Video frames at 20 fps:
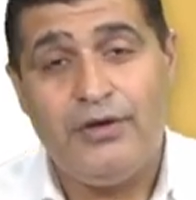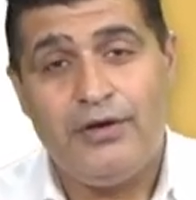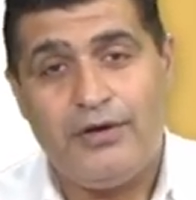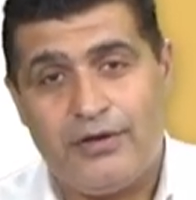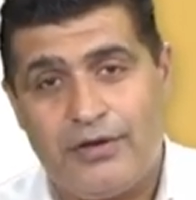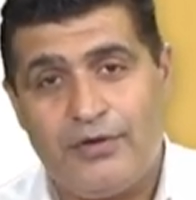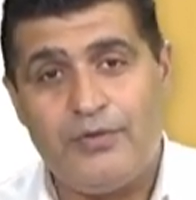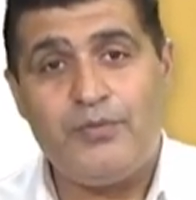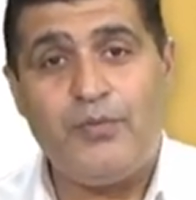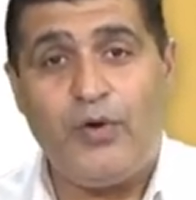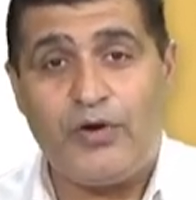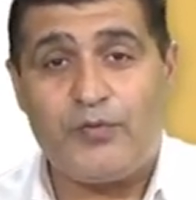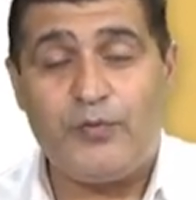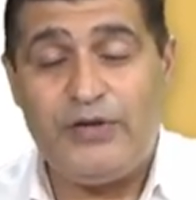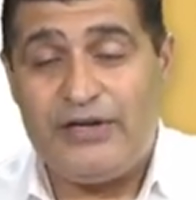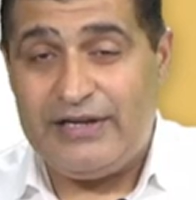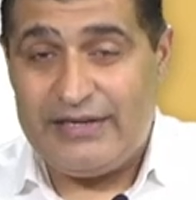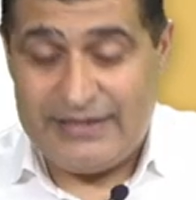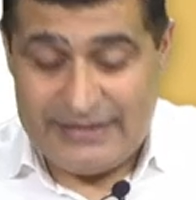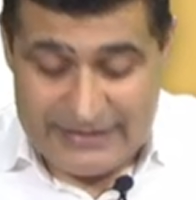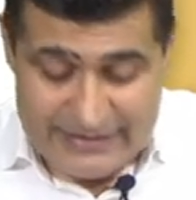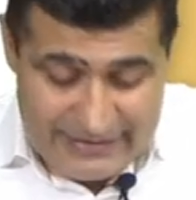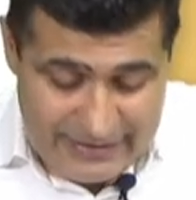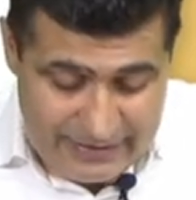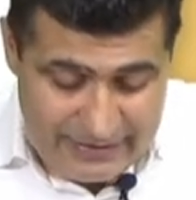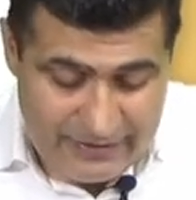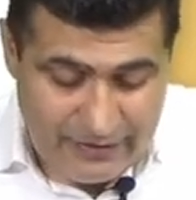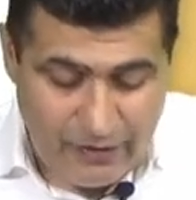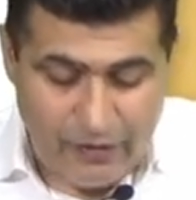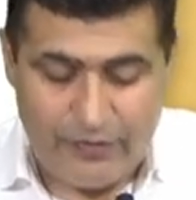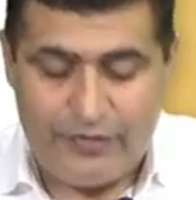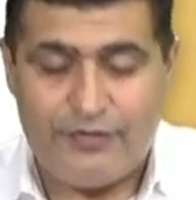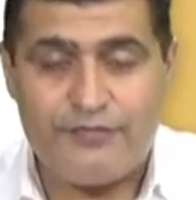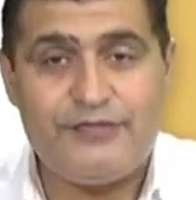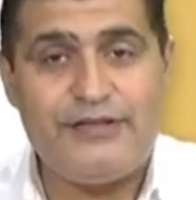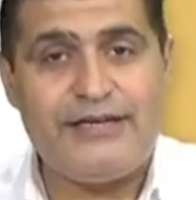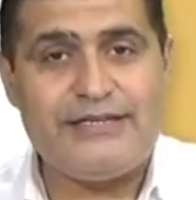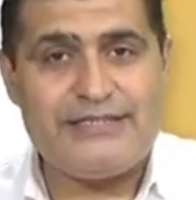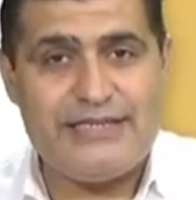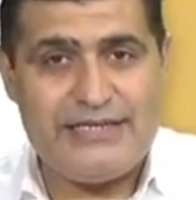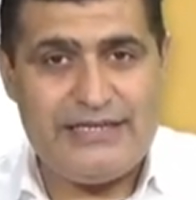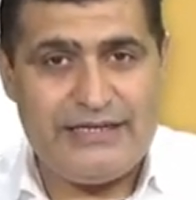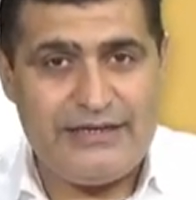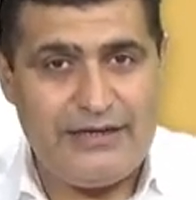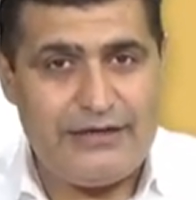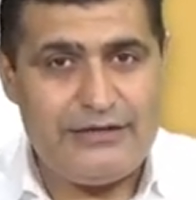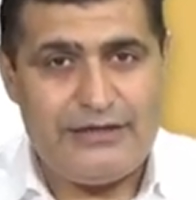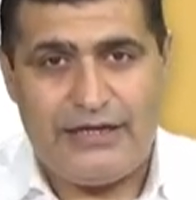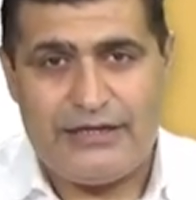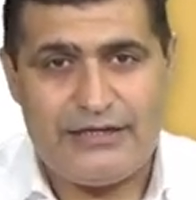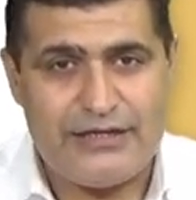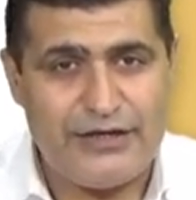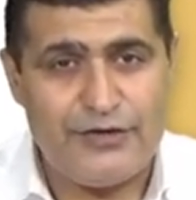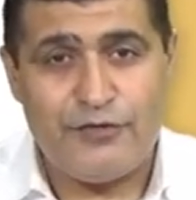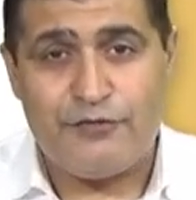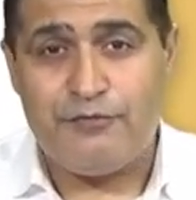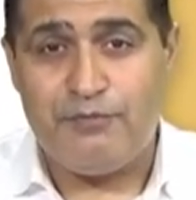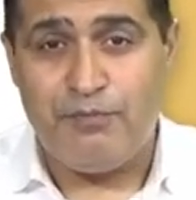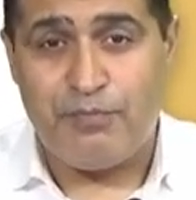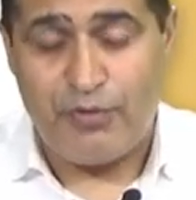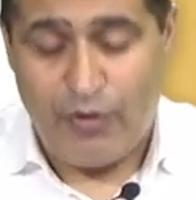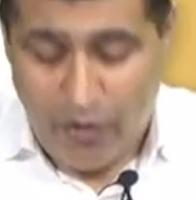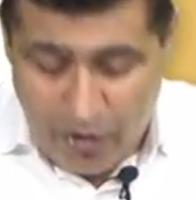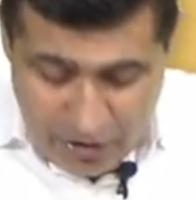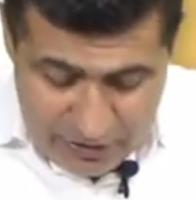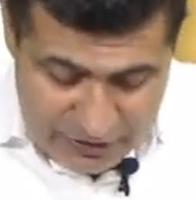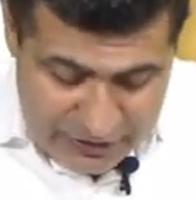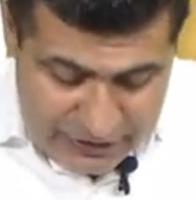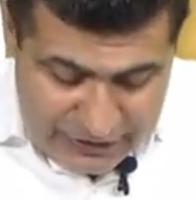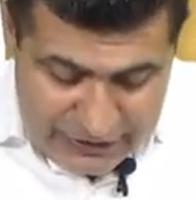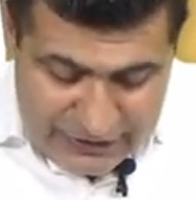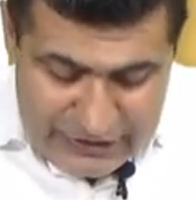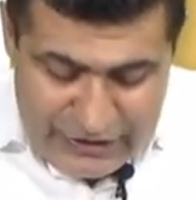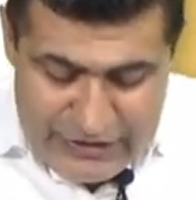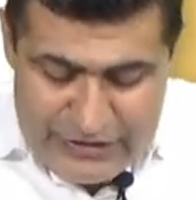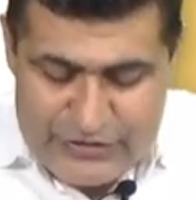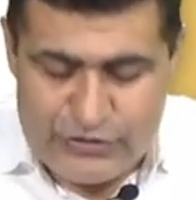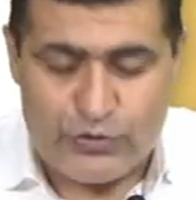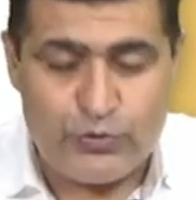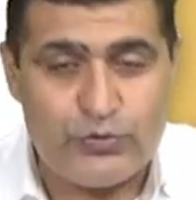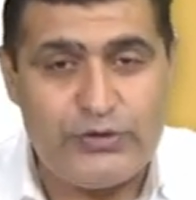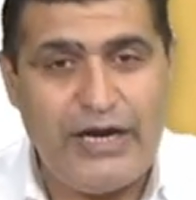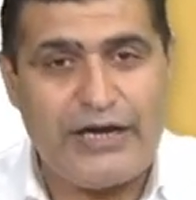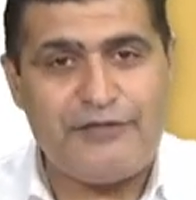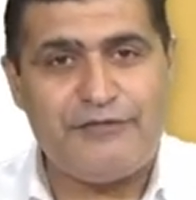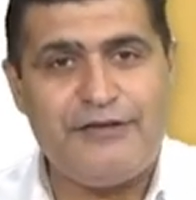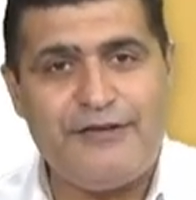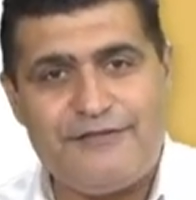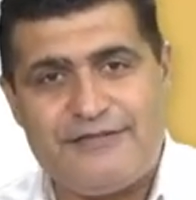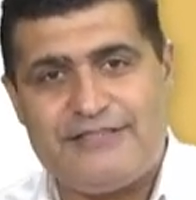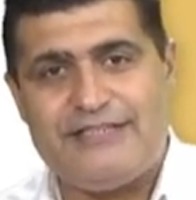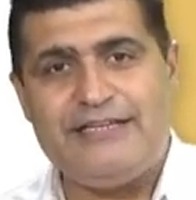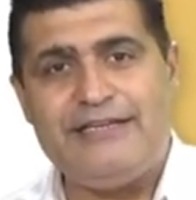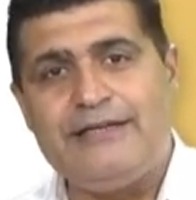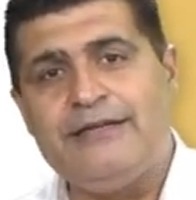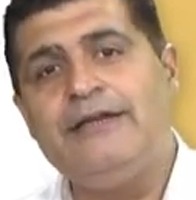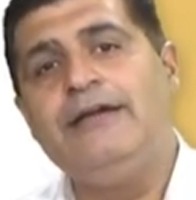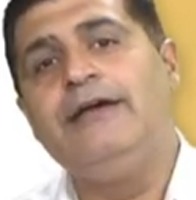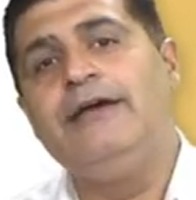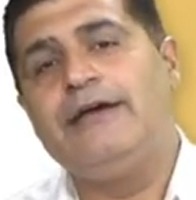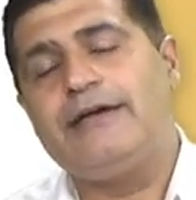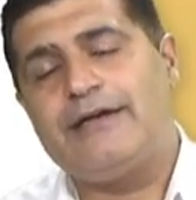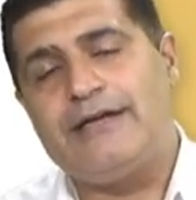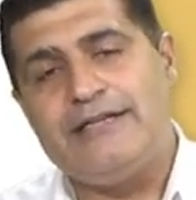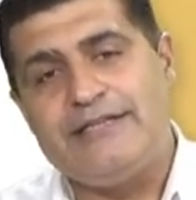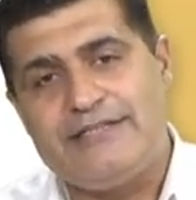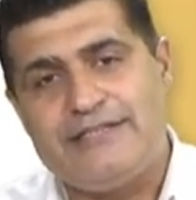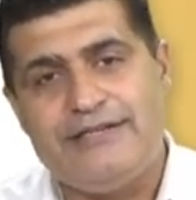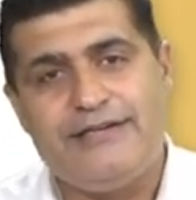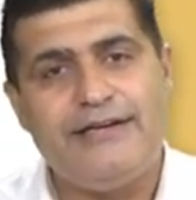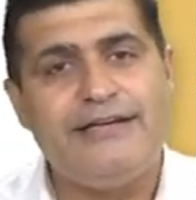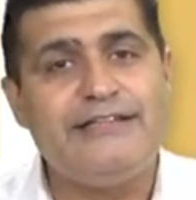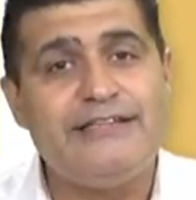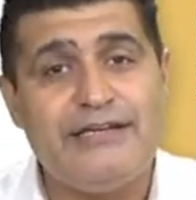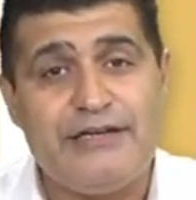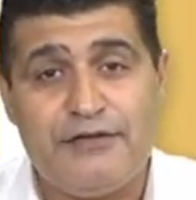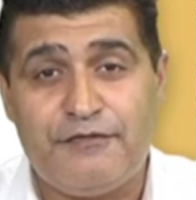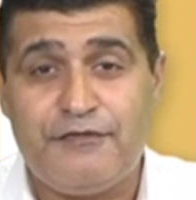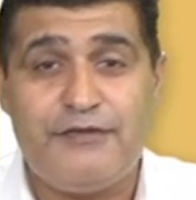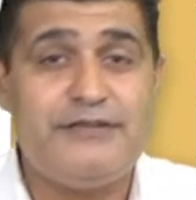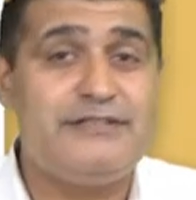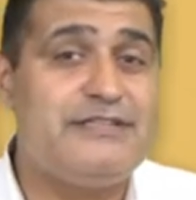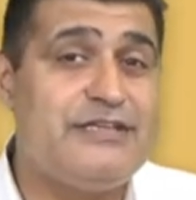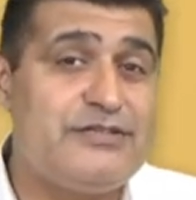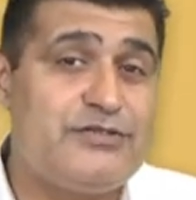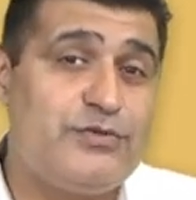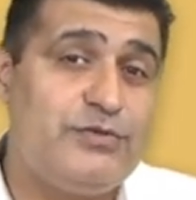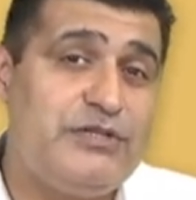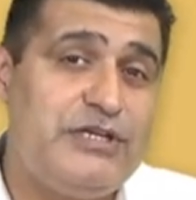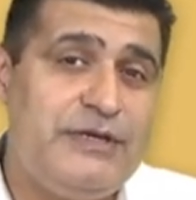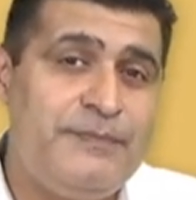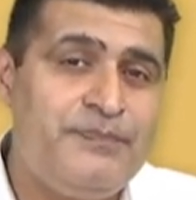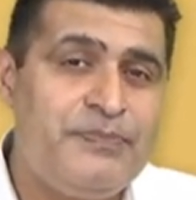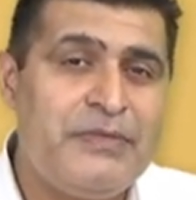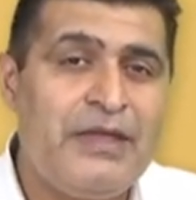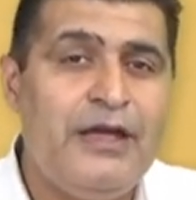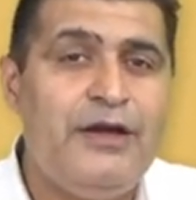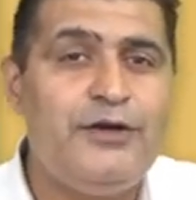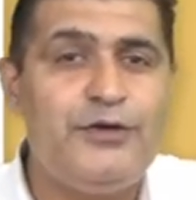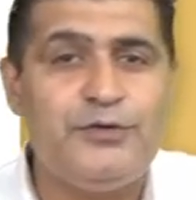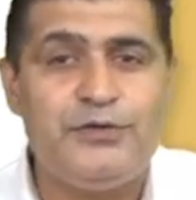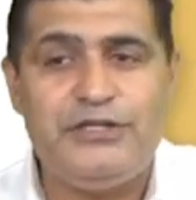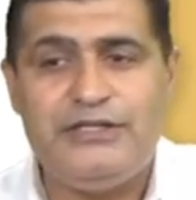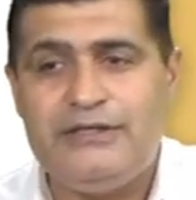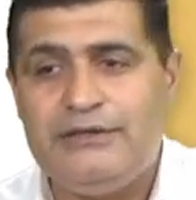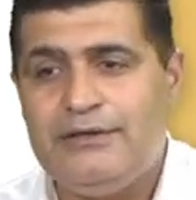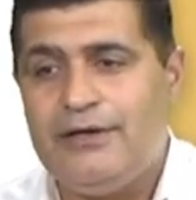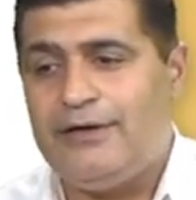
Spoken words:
you know, what we really needed, or if there is any kind of broad issue that we have seen, considering the references to the